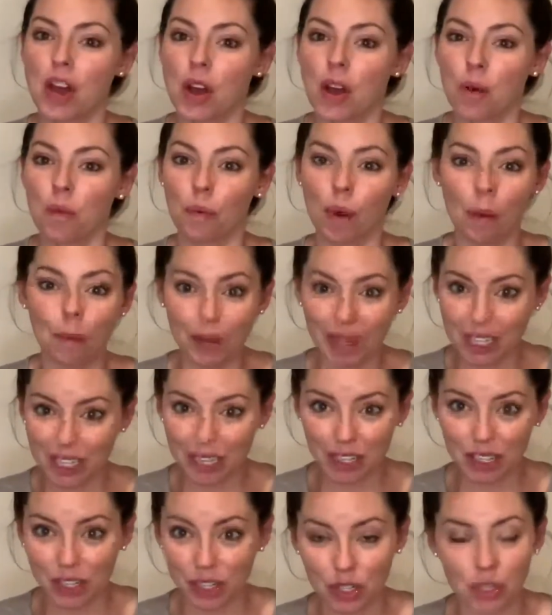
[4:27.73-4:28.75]
what we needed
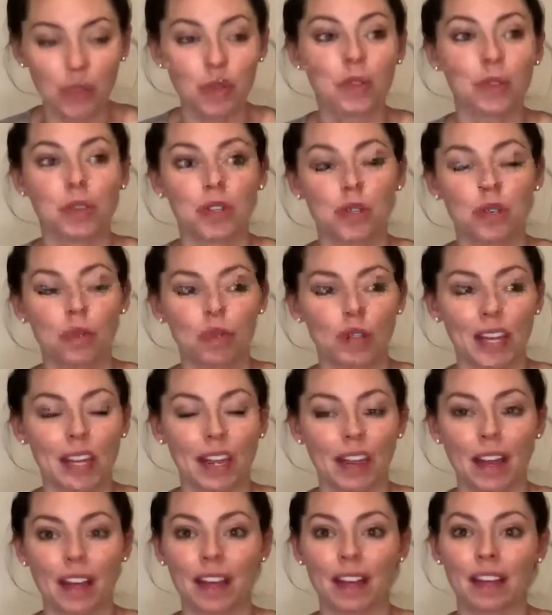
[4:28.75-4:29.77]
to do to create
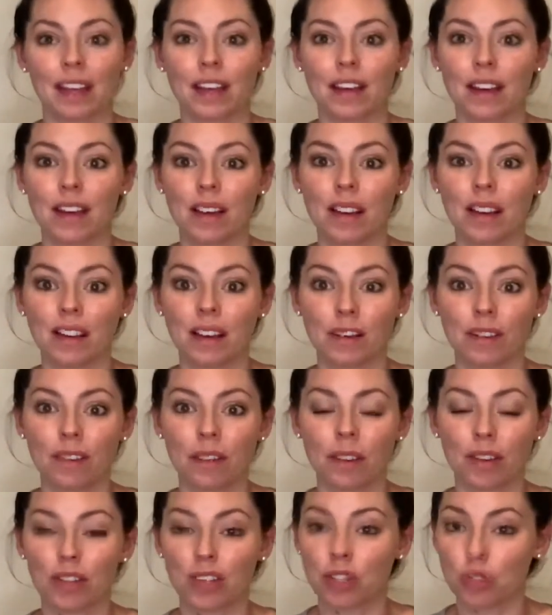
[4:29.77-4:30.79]
a
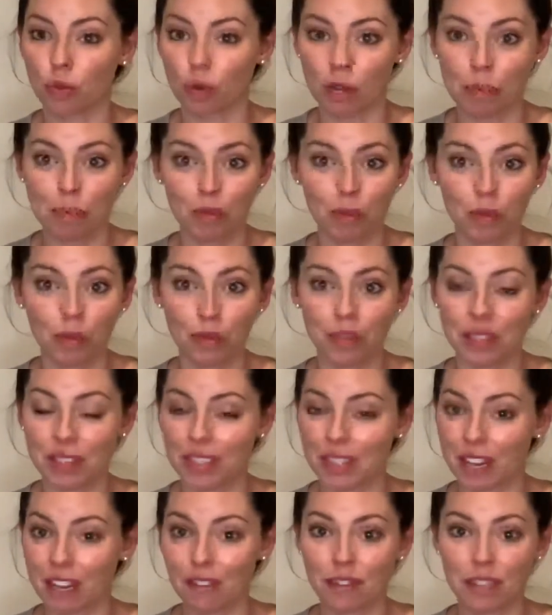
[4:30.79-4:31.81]
enjoyable,
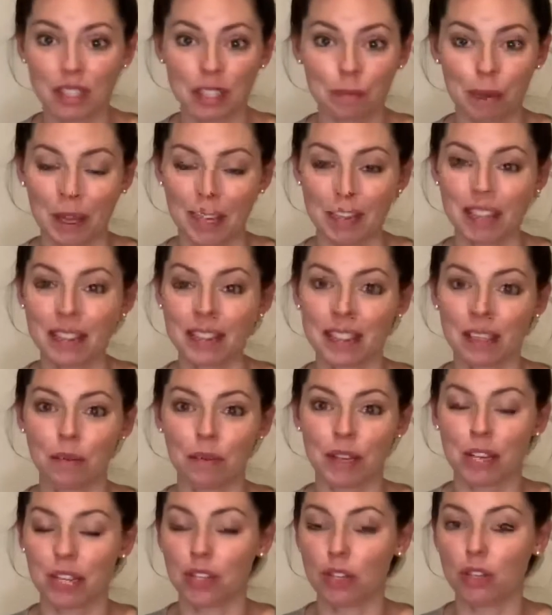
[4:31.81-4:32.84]
safe space that we
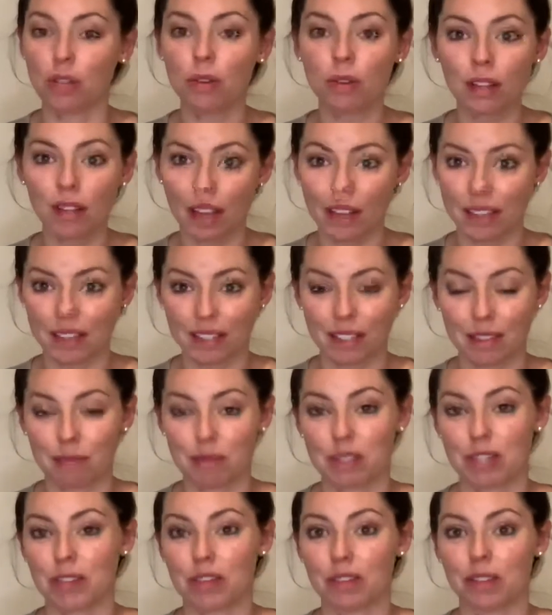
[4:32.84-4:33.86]
could utilize these
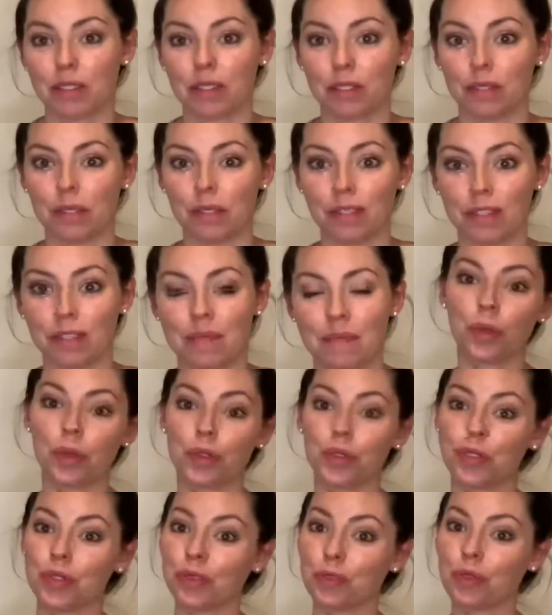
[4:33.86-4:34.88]
materials.
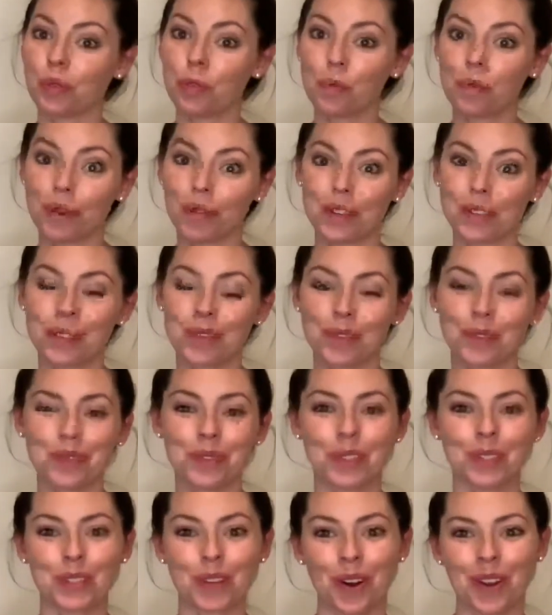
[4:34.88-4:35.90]
You'll want to
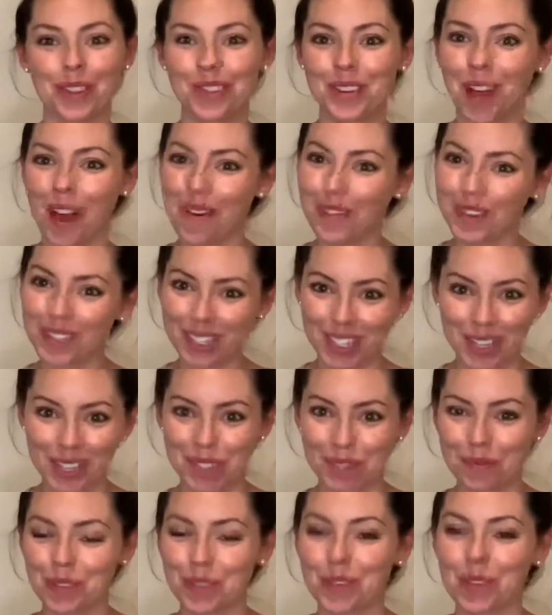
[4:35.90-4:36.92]
start the conversation
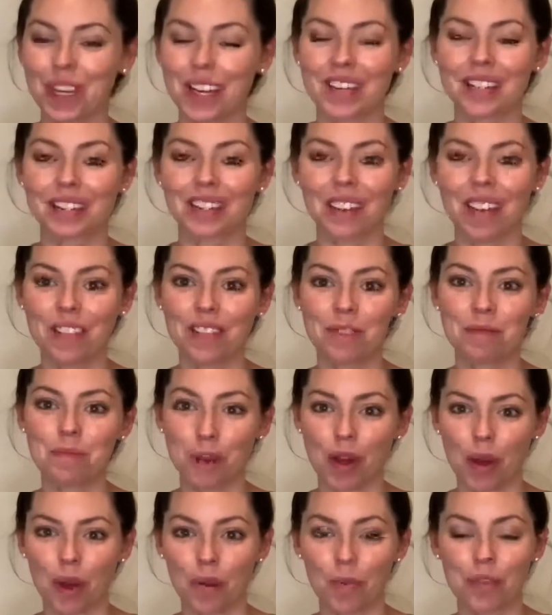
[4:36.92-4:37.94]
with your kids and let them
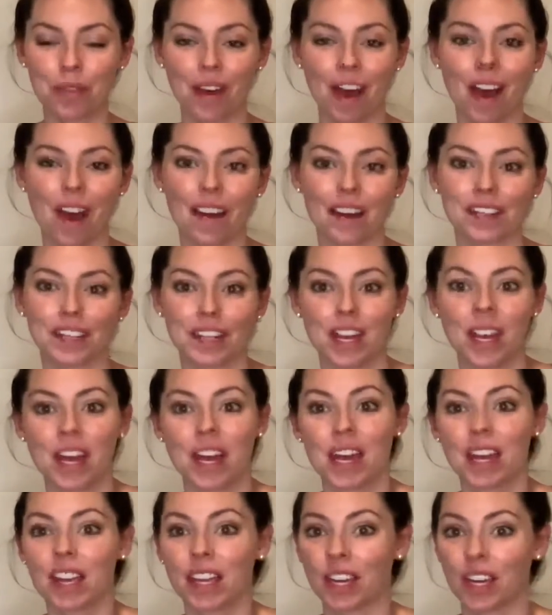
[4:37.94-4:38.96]
know that
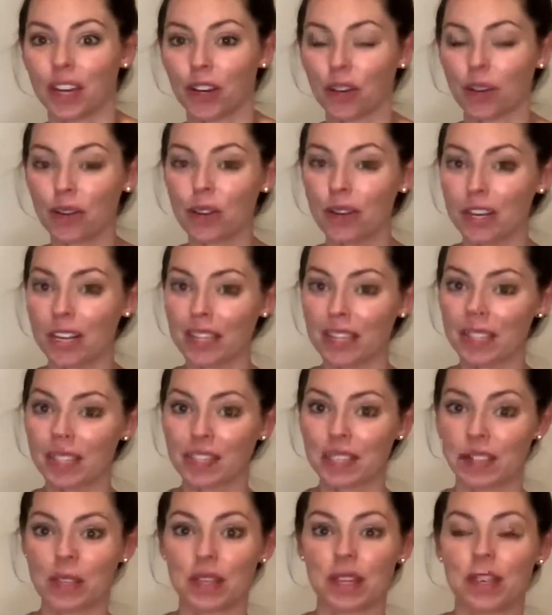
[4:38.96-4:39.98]
here is
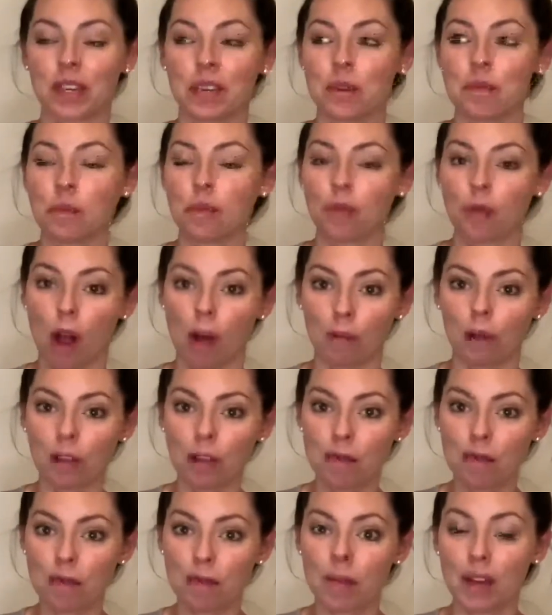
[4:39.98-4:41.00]
the
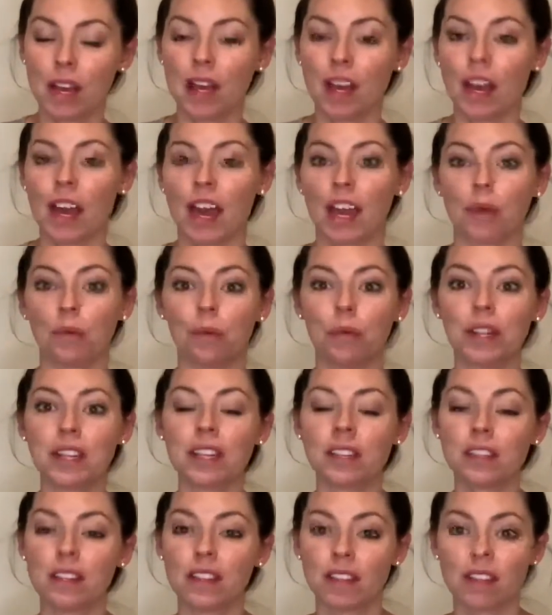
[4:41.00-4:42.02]
problem and we need
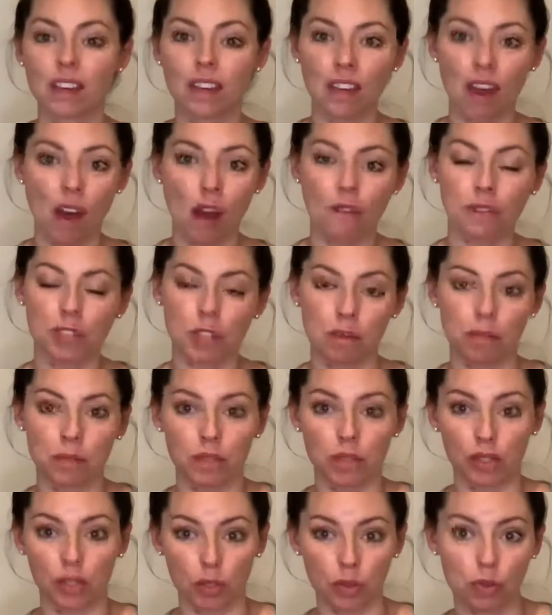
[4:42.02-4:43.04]
to think of some
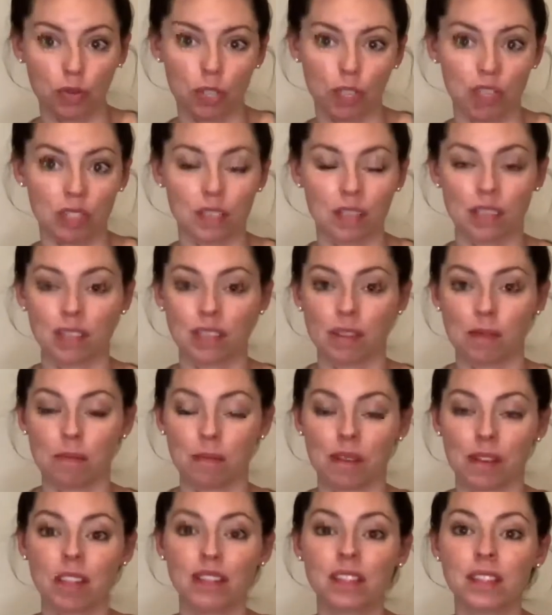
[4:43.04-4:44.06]
solutions and some
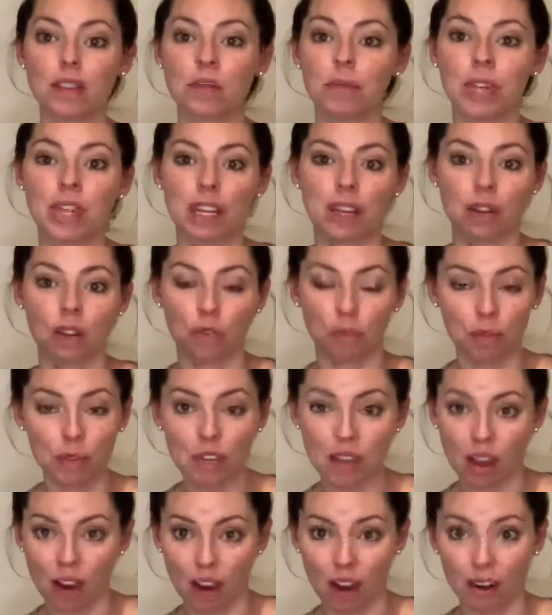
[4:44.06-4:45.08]
things that we can agree
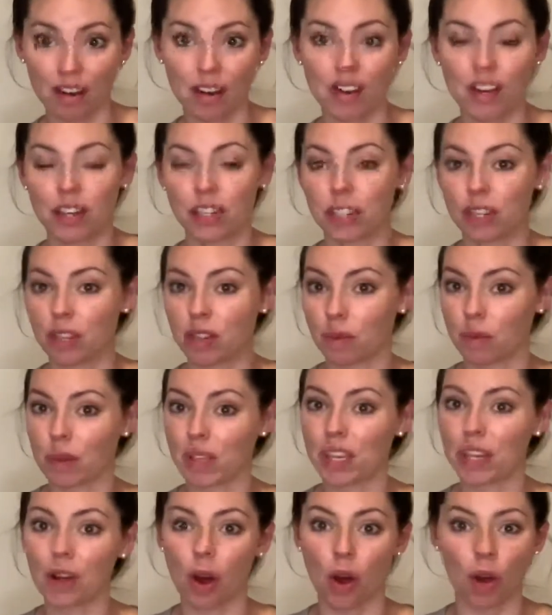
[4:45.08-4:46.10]
on so that we
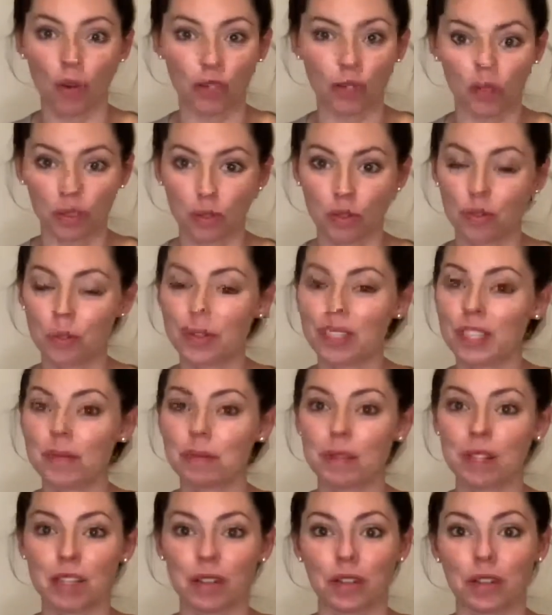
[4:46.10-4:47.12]
can all use these
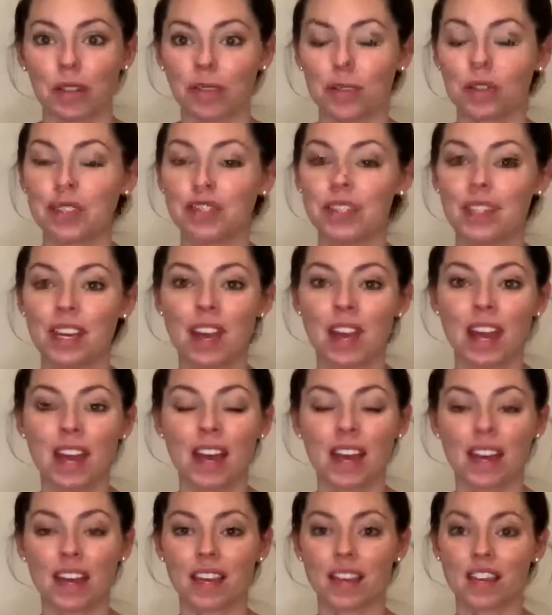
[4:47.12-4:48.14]
materials
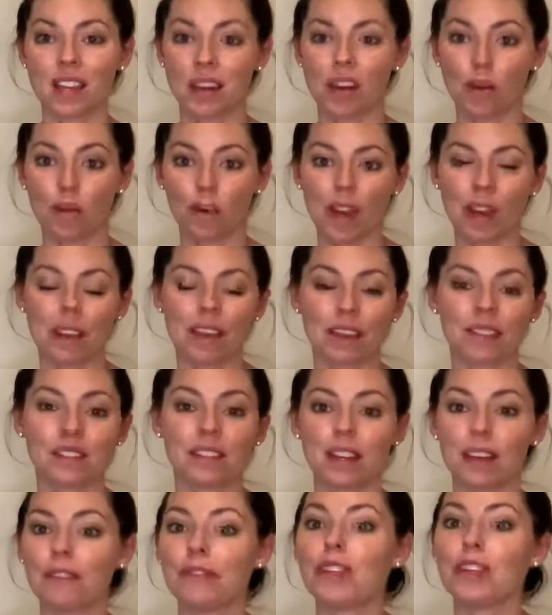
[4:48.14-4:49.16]
in a way that's
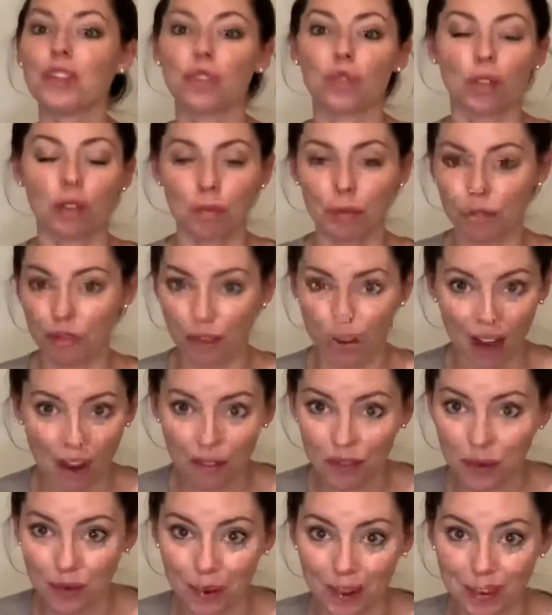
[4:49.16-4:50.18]
safe and enjoyable for
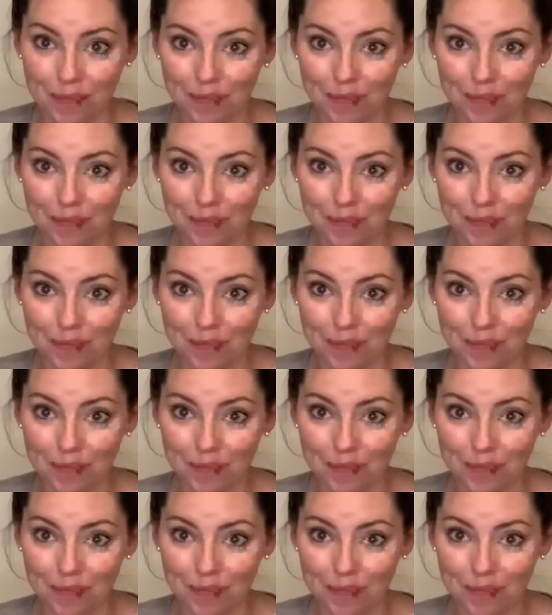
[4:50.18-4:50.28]
everyone.